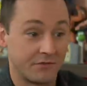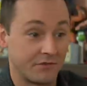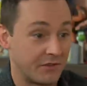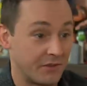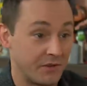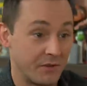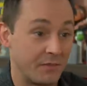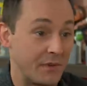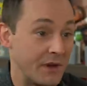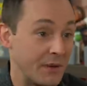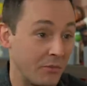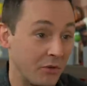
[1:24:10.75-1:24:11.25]

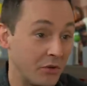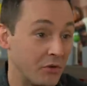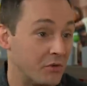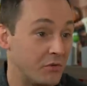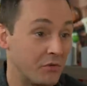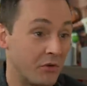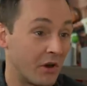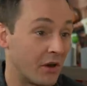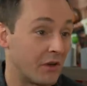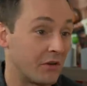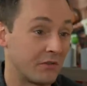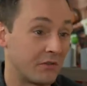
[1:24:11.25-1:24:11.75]
the people
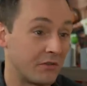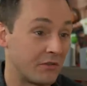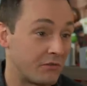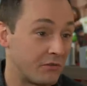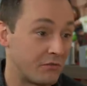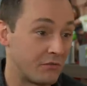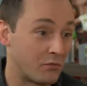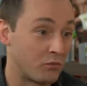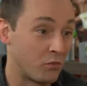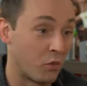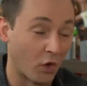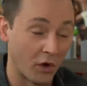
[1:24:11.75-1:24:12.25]
who are
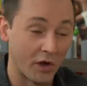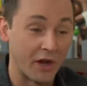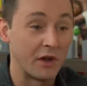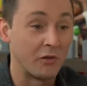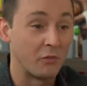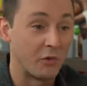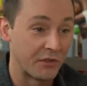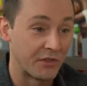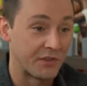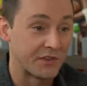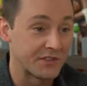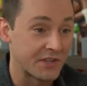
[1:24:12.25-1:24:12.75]
working
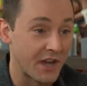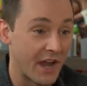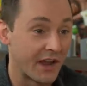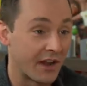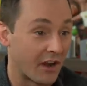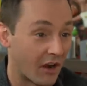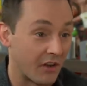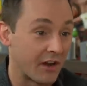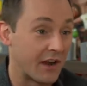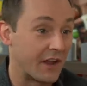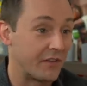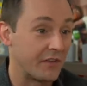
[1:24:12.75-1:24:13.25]
with the site
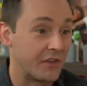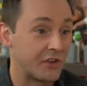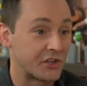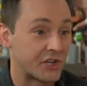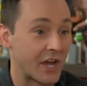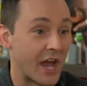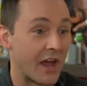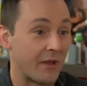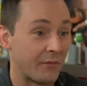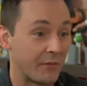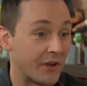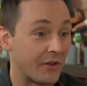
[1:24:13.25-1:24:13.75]
are in the
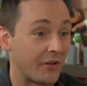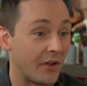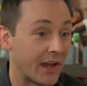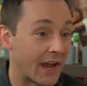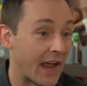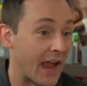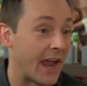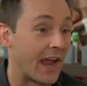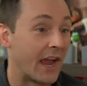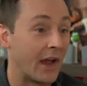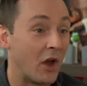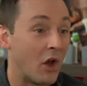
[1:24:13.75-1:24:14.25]
chat being like,
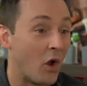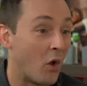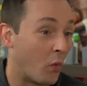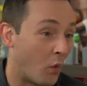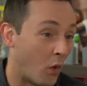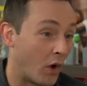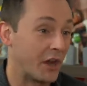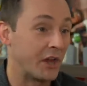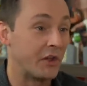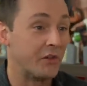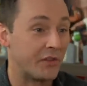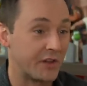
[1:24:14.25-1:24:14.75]
hey,
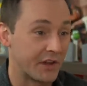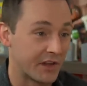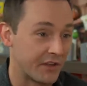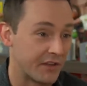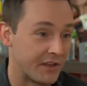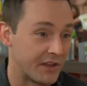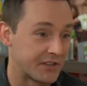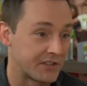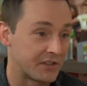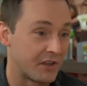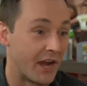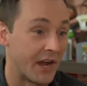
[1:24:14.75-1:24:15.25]
what do you think of
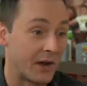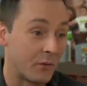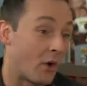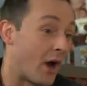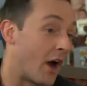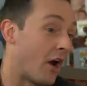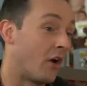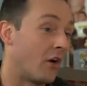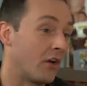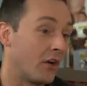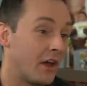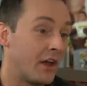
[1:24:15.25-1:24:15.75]
this line?
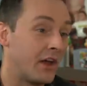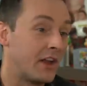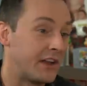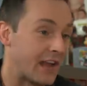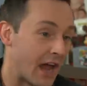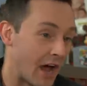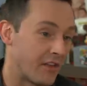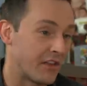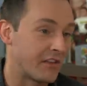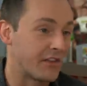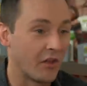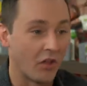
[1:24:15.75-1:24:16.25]
Well,
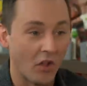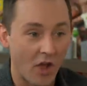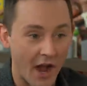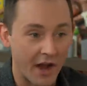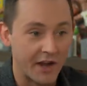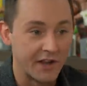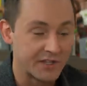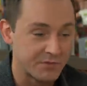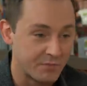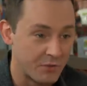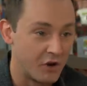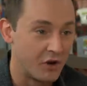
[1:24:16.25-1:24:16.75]
now that the
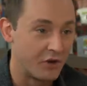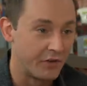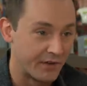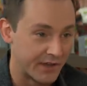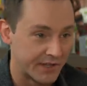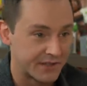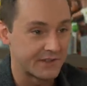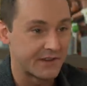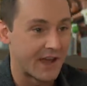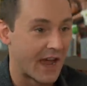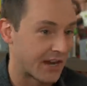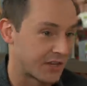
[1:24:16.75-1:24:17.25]
line has moved,
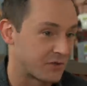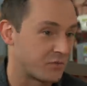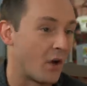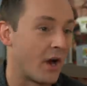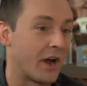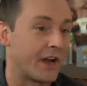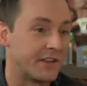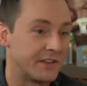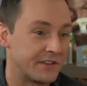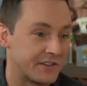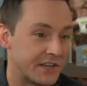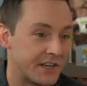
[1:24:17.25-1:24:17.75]
it's X,
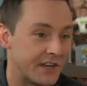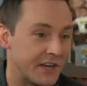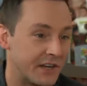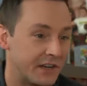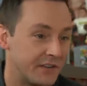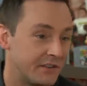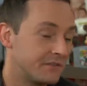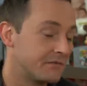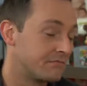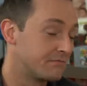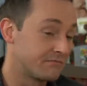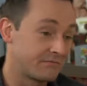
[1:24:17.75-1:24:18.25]
Y, and
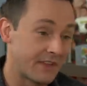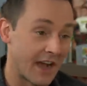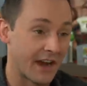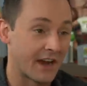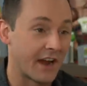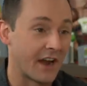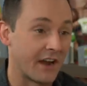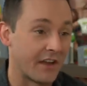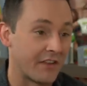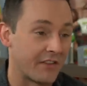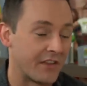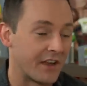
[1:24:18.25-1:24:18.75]
Z. That
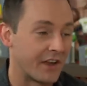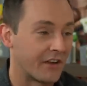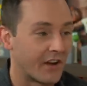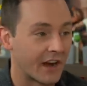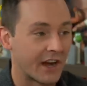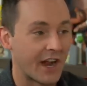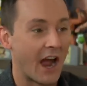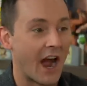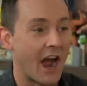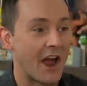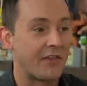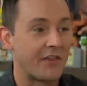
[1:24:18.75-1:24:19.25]
kind of thing.
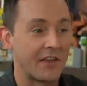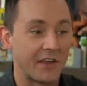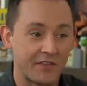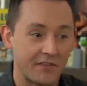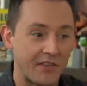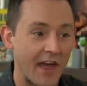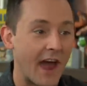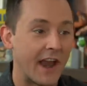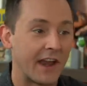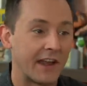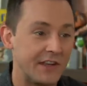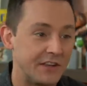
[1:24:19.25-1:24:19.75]
Like, I think
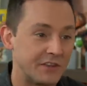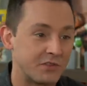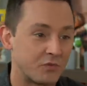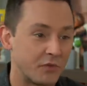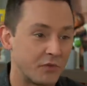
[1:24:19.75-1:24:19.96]
that is